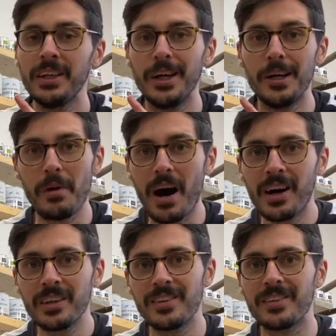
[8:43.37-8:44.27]

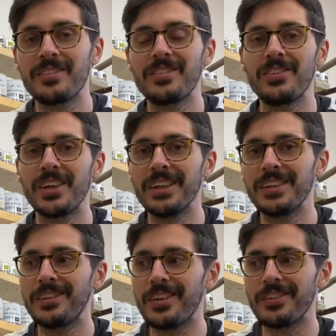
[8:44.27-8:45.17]
artist
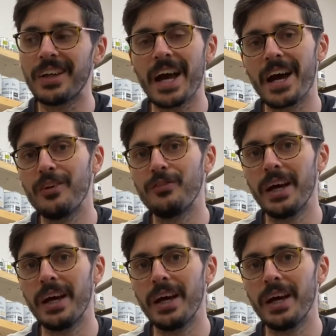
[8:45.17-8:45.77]
sink doesn't have